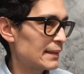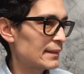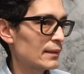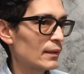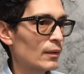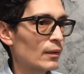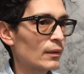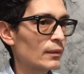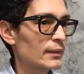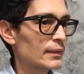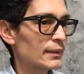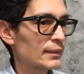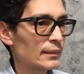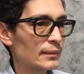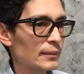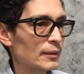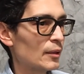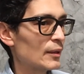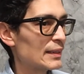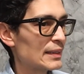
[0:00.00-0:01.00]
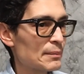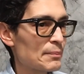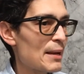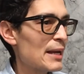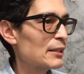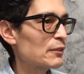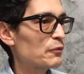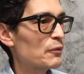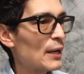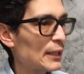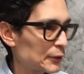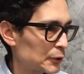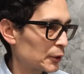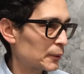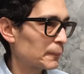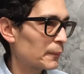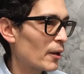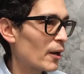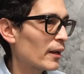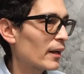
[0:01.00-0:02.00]
So it's a
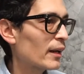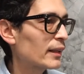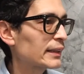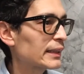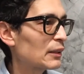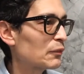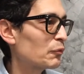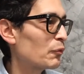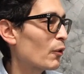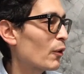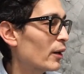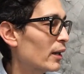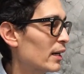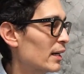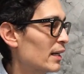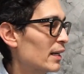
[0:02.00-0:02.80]
manufactured product. Therefore,